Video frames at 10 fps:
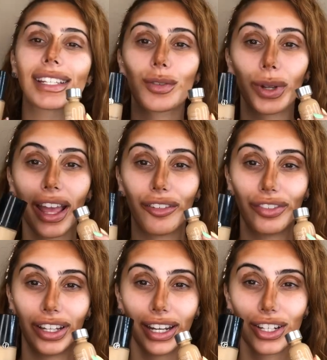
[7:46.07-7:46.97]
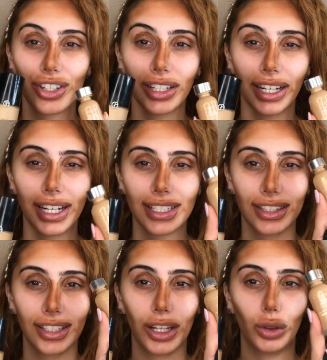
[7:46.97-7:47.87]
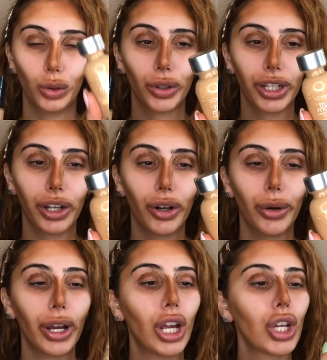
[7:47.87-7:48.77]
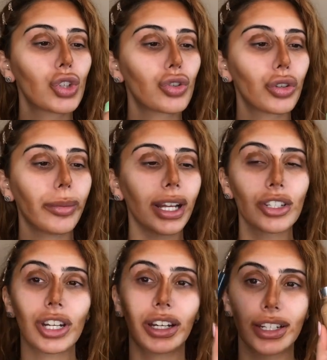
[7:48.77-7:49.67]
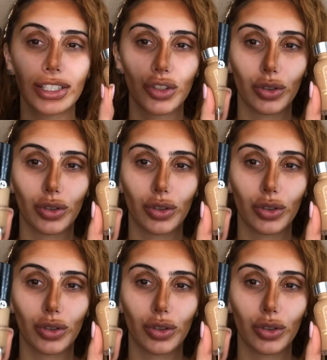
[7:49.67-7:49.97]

Next, we have foundation, I did the L'Oreal True Match, and I did